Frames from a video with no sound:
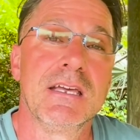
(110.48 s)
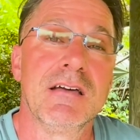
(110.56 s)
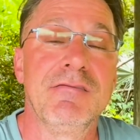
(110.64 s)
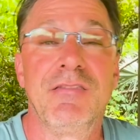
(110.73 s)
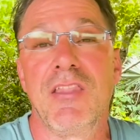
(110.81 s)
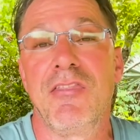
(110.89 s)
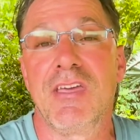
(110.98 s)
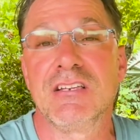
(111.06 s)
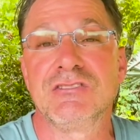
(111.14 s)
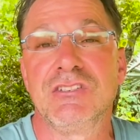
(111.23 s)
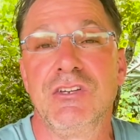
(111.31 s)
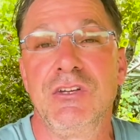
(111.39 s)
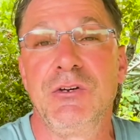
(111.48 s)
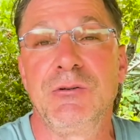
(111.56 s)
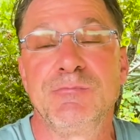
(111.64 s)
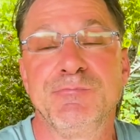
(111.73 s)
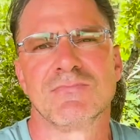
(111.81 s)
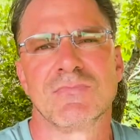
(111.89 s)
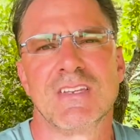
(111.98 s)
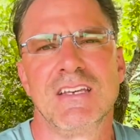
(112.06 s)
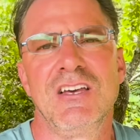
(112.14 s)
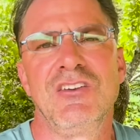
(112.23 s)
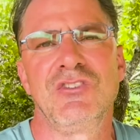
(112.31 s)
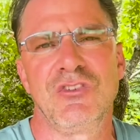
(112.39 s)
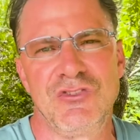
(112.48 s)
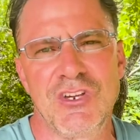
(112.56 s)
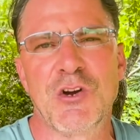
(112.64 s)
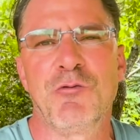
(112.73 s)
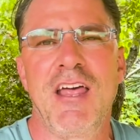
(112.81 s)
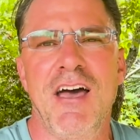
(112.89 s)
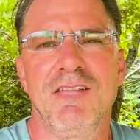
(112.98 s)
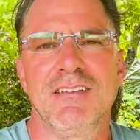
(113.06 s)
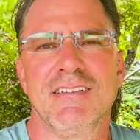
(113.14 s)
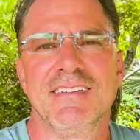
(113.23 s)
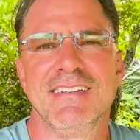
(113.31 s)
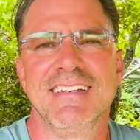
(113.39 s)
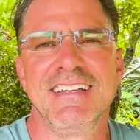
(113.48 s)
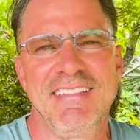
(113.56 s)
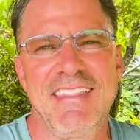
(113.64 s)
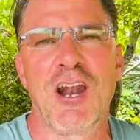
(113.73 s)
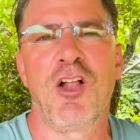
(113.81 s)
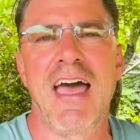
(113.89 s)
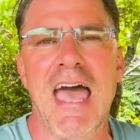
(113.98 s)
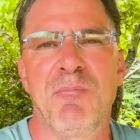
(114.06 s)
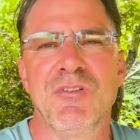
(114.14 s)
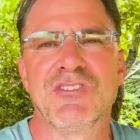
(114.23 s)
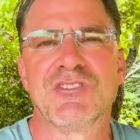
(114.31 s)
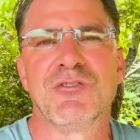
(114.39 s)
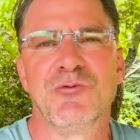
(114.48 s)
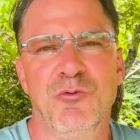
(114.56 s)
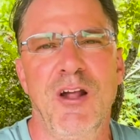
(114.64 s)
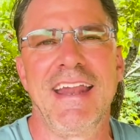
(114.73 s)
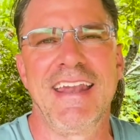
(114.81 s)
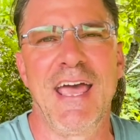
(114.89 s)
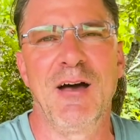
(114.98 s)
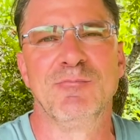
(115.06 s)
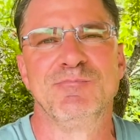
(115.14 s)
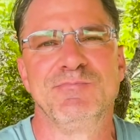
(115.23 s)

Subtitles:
fun things to do. So stick around, that all happens right now.